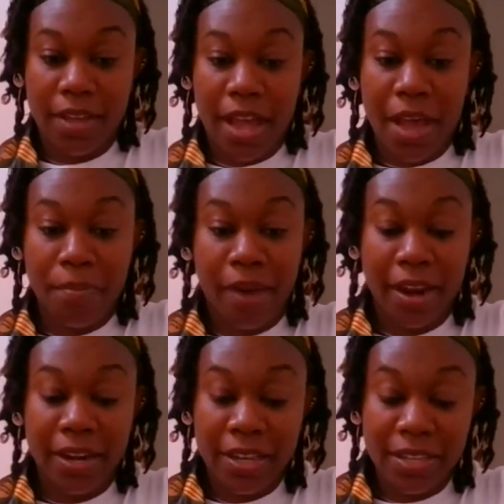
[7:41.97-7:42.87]
got
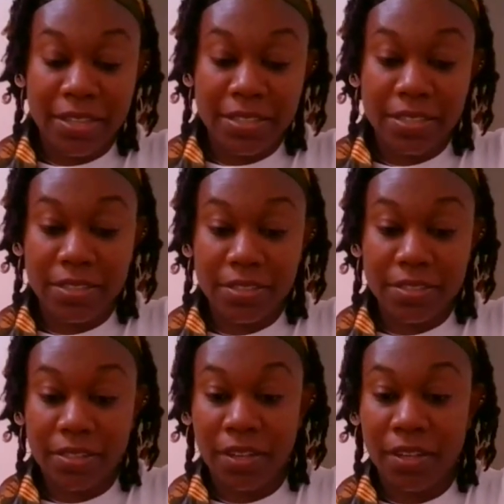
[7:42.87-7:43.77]
pregnant,
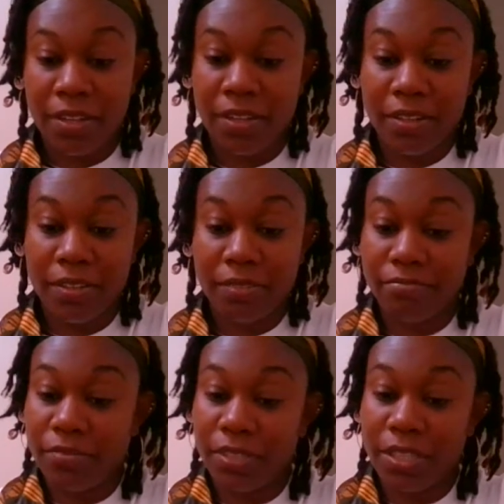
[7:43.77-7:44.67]

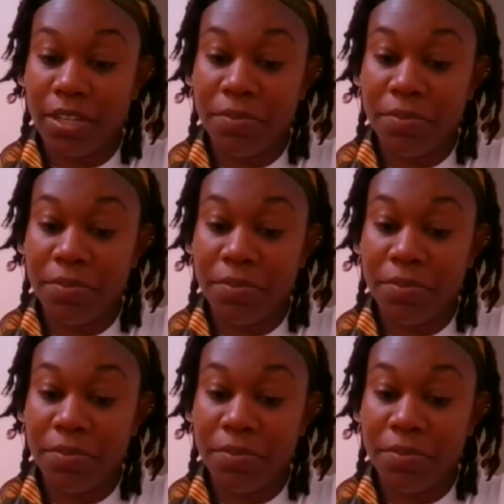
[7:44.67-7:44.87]
it